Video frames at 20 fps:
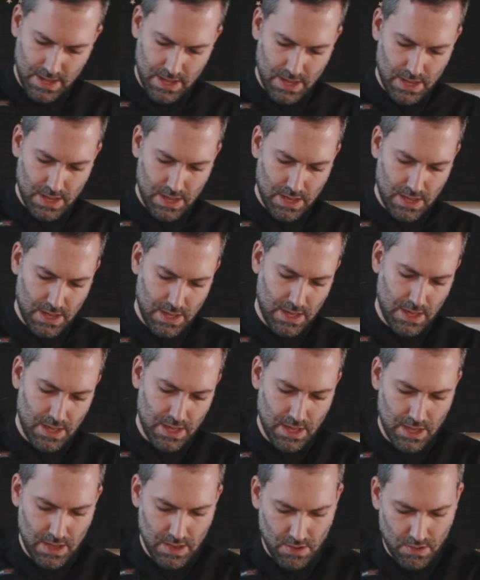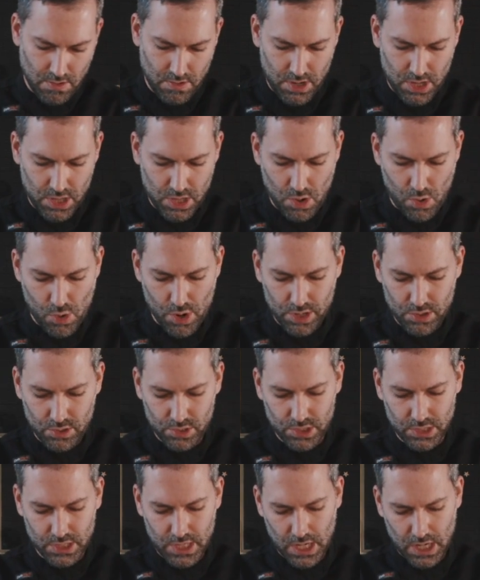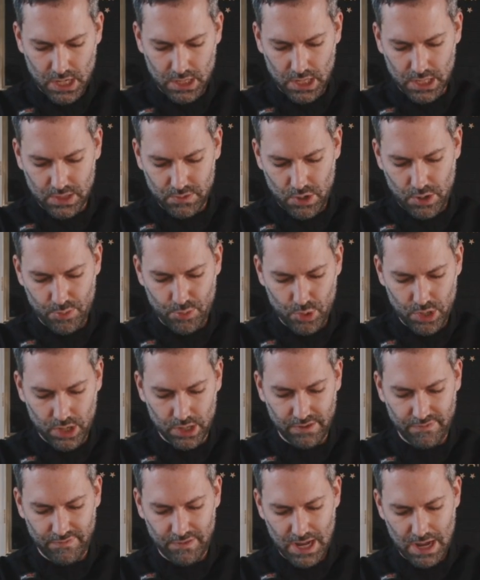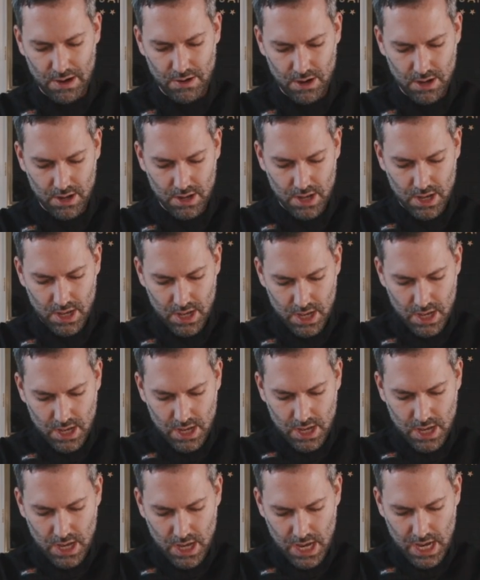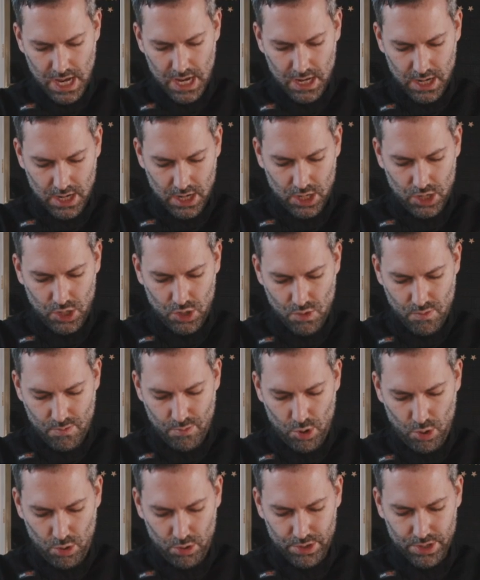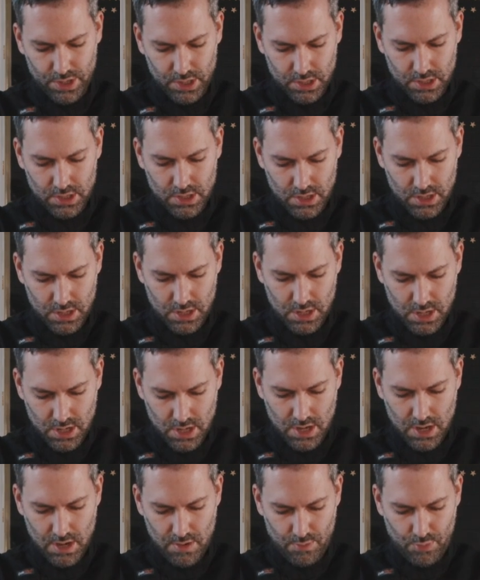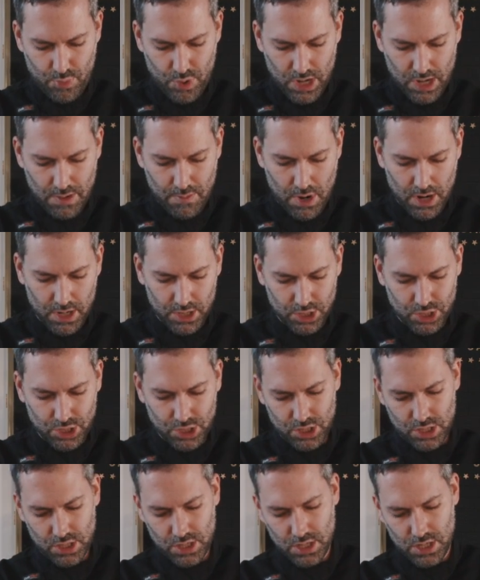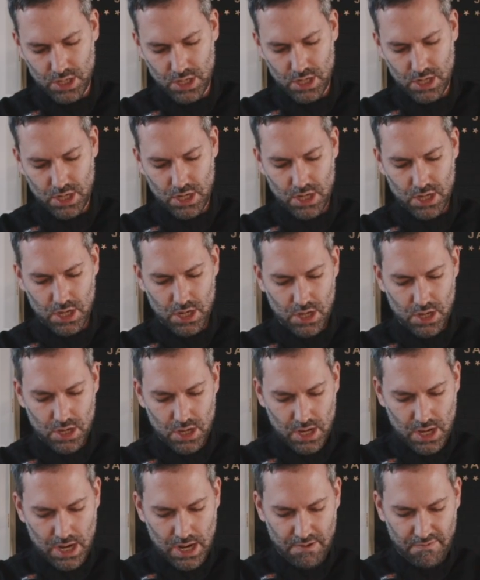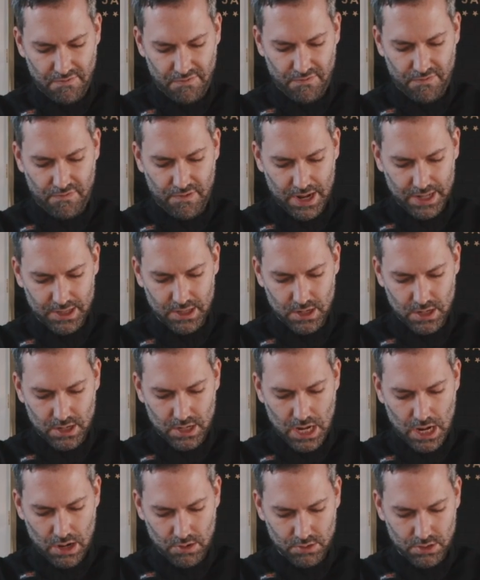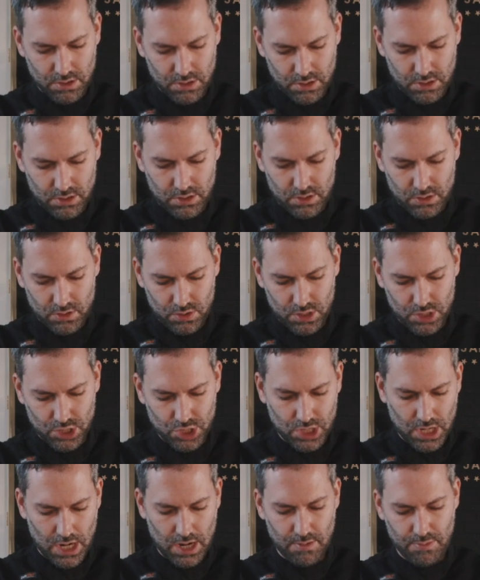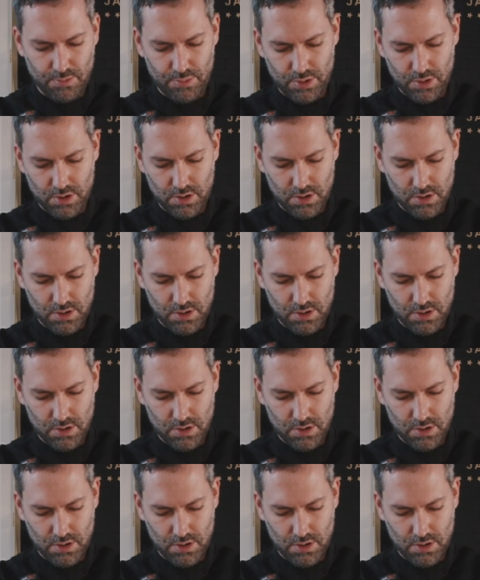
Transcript: You don't want it to stick, that's why you put in the flour. And you mold it pretty much and flatten it out to the shape